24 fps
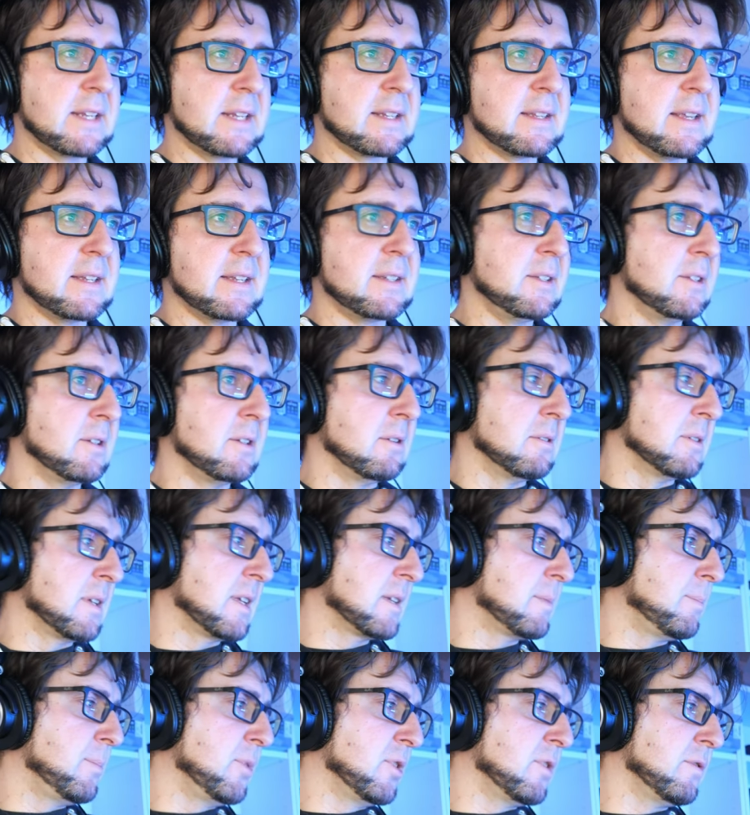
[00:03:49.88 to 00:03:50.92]
that you know,
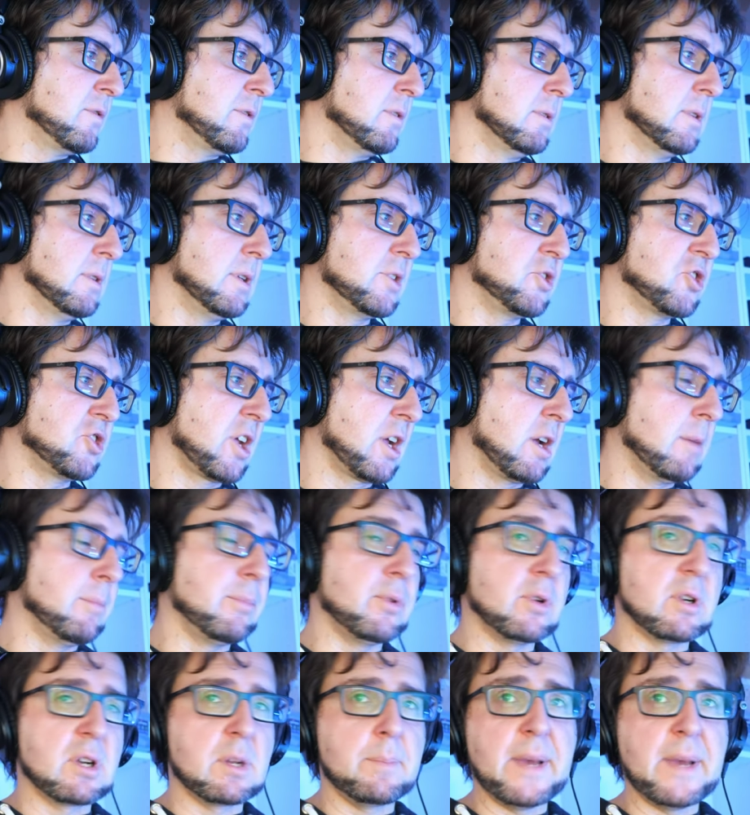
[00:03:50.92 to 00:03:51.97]
that beautiful
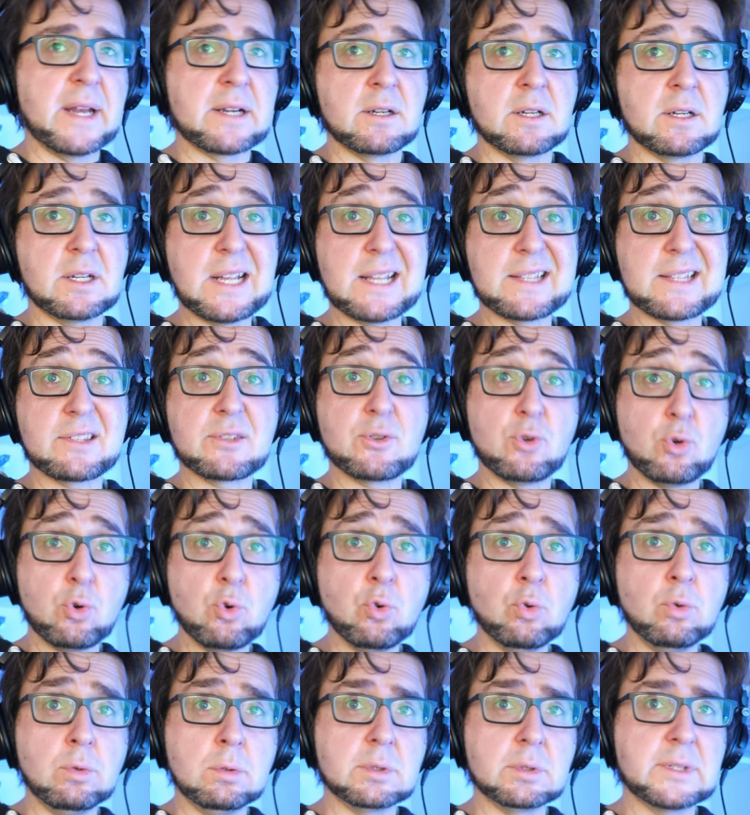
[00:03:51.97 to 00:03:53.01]
checkerboard pattern. That's
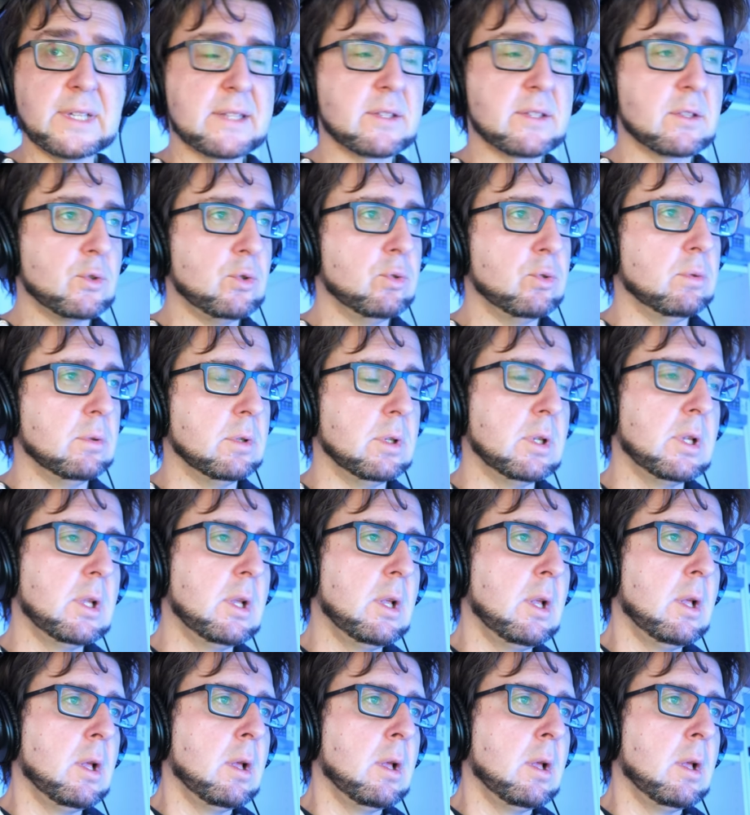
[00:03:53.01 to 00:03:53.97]
cool. That's cool.